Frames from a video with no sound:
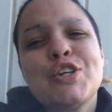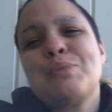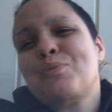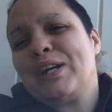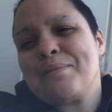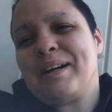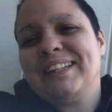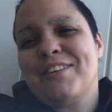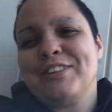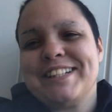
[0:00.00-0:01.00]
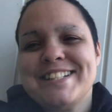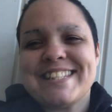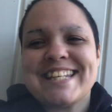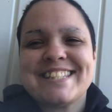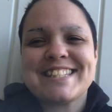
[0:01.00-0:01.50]
Good morning, my lovelies.
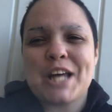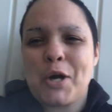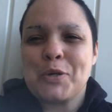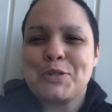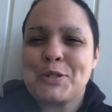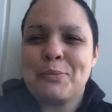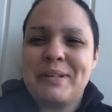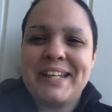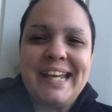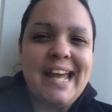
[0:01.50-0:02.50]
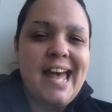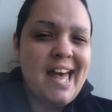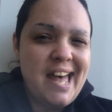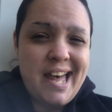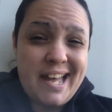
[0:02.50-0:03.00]
It's Sako Tumi,
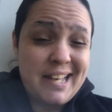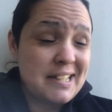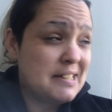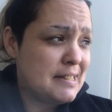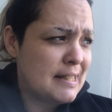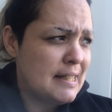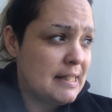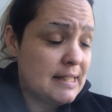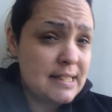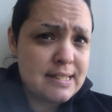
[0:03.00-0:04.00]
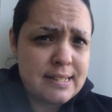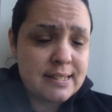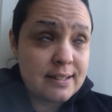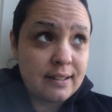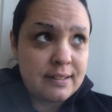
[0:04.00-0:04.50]
and it
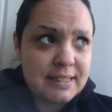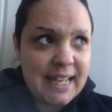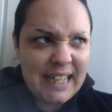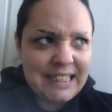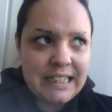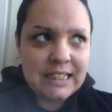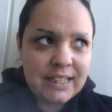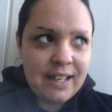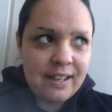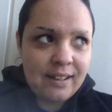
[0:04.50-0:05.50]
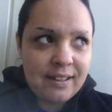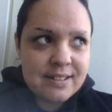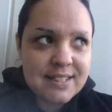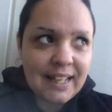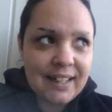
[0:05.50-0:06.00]
is technically
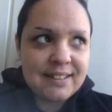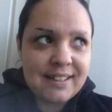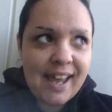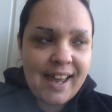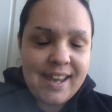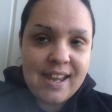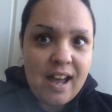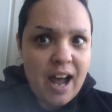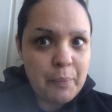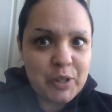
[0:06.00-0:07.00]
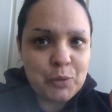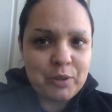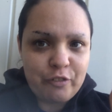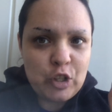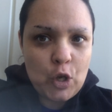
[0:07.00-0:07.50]
second day. I'm going to
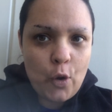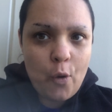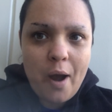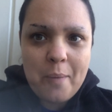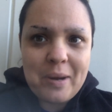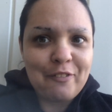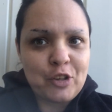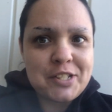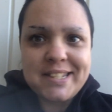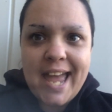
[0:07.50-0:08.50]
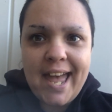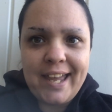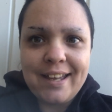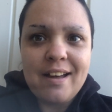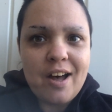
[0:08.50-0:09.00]
review my first
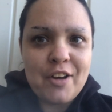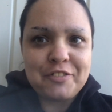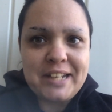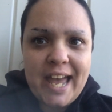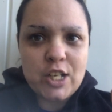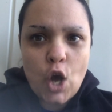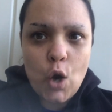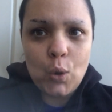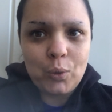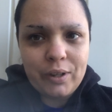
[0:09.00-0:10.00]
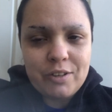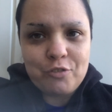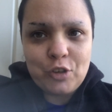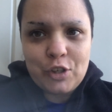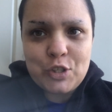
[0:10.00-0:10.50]
day of Nano for